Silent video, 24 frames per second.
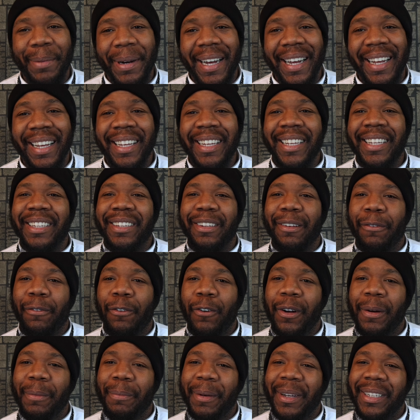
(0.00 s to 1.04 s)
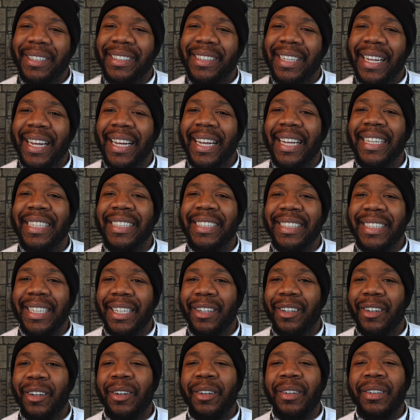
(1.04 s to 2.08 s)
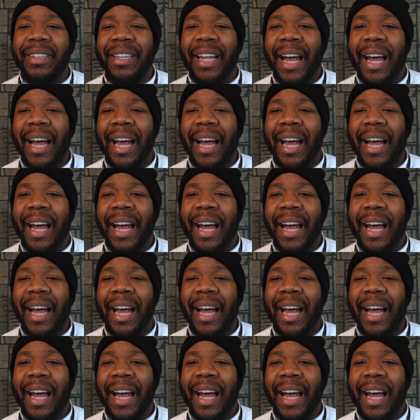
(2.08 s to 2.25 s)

But the Ford Mustang is still